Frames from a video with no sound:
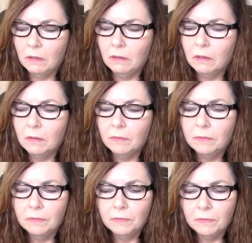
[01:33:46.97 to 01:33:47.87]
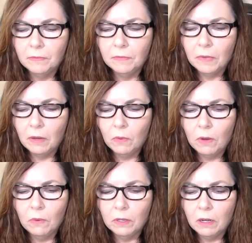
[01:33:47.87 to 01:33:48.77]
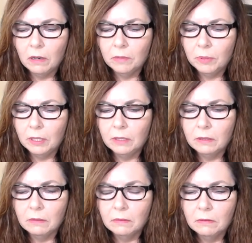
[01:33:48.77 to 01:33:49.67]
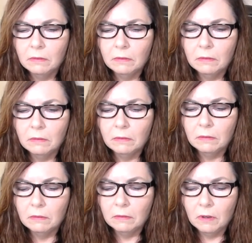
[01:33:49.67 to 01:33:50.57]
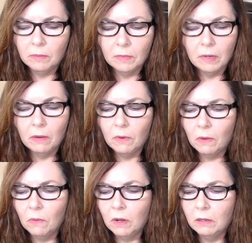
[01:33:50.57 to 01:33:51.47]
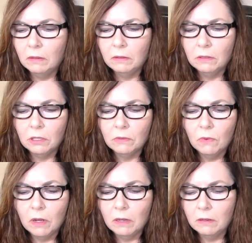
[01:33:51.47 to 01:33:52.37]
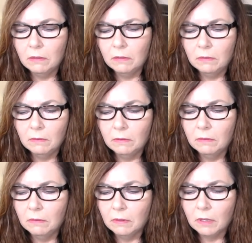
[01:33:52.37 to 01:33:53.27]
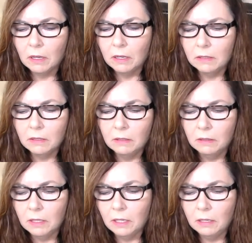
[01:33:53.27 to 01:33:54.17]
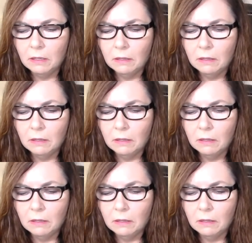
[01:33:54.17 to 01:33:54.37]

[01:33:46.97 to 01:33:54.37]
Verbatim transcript: Oh, I want one card, please. No, I want one. Just one. Constantina.